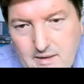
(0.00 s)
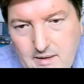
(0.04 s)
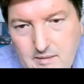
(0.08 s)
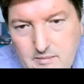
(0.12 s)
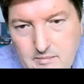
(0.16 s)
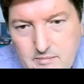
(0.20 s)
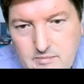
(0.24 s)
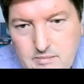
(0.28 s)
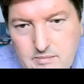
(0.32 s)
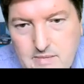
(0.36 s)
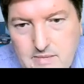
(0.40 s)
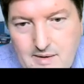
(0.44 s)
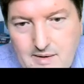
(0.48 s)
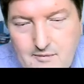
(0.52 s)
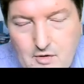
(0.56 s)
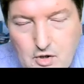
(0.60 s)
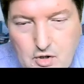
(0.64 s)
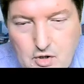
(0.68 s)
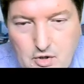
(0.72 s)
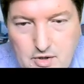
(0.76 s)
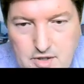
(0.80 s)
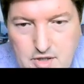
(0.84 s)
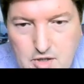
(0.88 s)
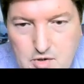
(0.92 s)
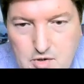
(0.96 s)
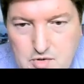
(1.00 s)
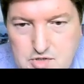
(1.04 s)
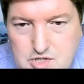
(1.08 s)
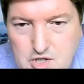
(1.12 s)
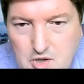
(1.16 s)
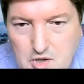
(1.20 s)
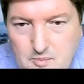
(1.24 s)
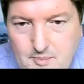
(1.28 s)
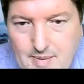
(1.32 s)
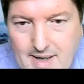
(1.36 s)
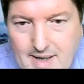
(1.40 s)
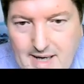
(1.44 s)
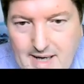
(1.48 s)
and have a look on
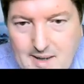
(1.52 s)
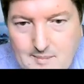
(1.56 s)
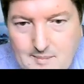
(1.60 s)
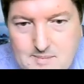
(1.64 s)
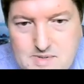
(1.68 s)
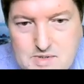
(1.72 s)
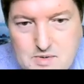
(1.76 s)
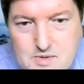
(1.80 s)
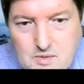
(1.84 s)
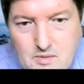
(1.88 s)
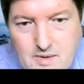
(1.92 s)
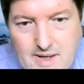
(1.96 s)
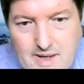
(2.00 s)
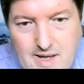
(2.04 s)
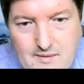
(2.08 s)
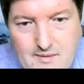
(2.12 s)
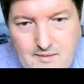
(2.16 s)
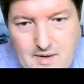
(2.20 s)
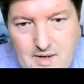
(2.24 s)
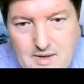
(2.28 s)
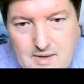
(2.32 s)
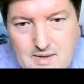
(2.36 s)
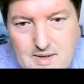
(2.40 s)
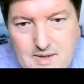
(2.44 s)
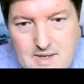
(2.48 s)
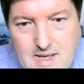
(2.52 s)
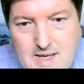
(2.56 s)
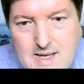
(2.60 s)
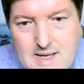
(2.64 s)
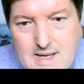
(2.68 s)
YouTube perhaps or whatever, and